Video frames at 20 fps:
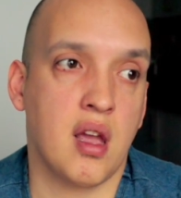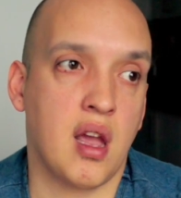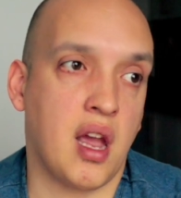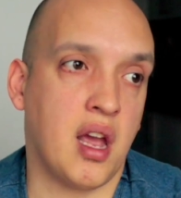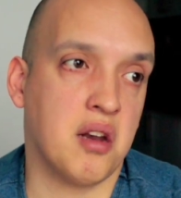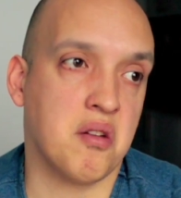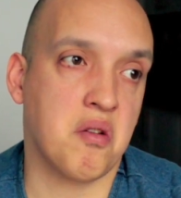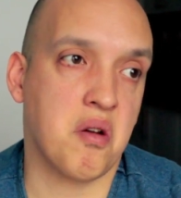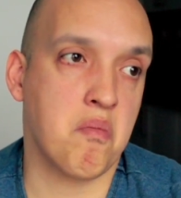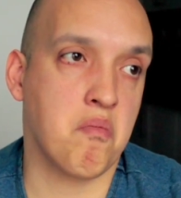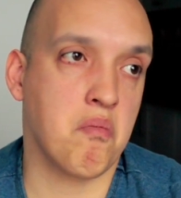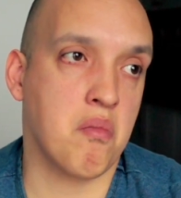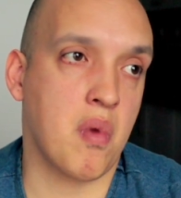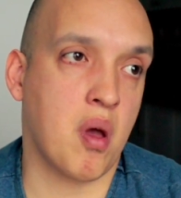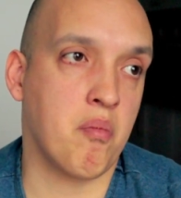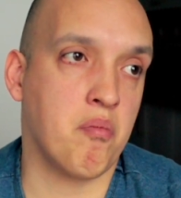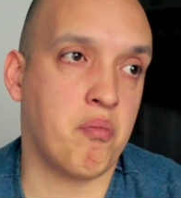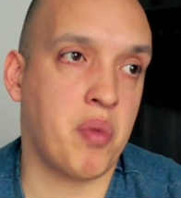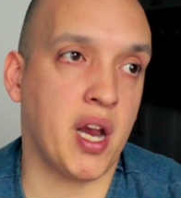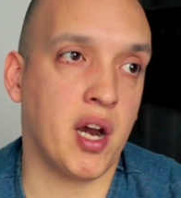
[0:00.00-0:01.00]
and
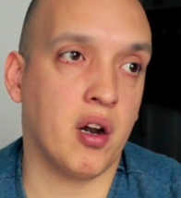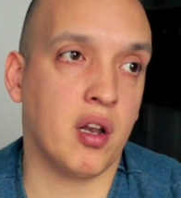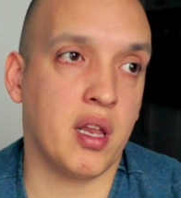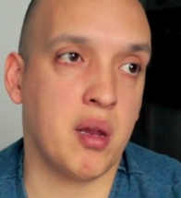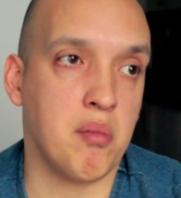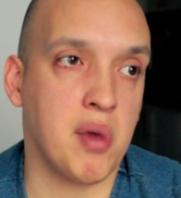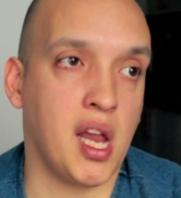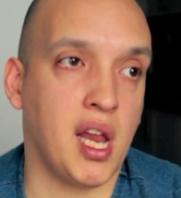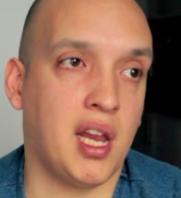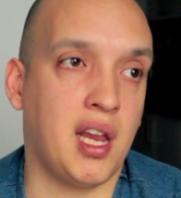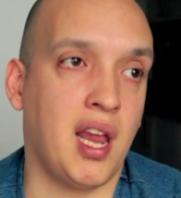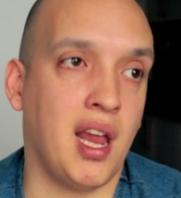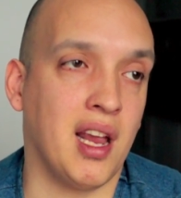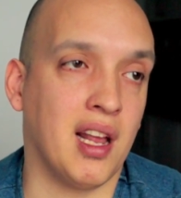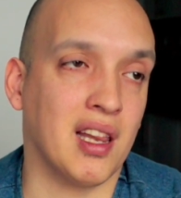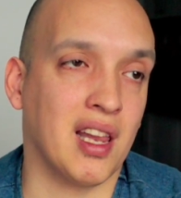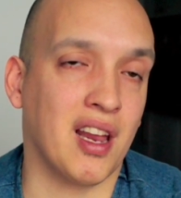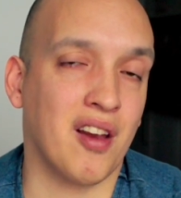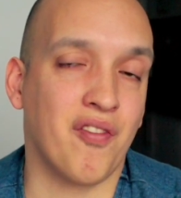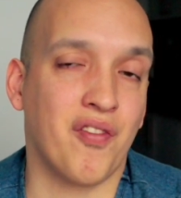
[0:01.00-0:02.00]
I'm barely
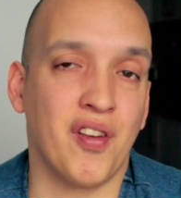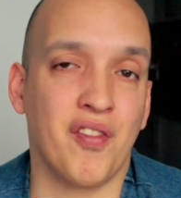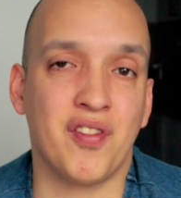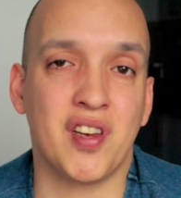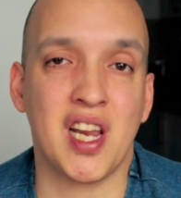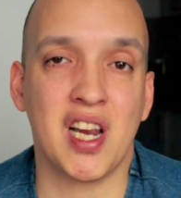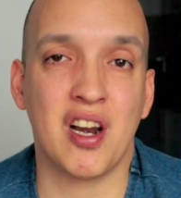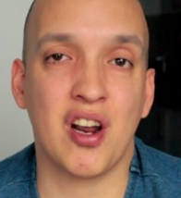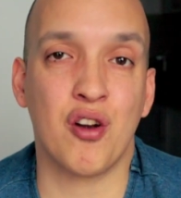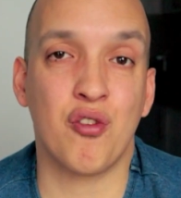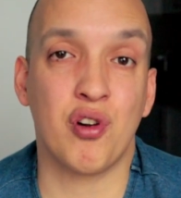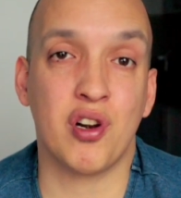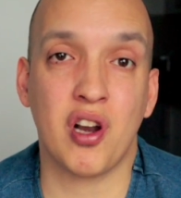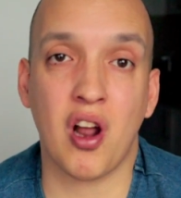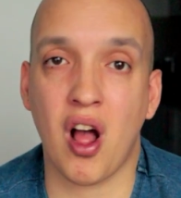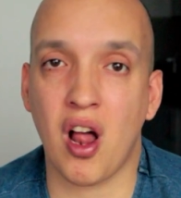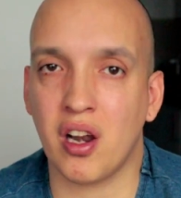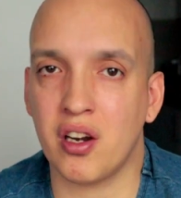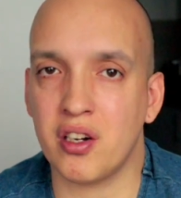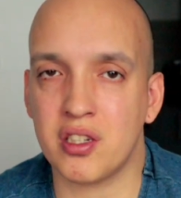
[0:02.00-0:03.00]
making like
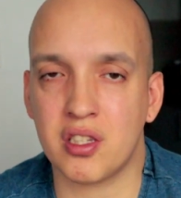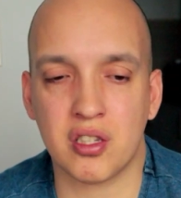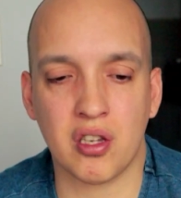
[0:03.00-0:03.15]
$1,500.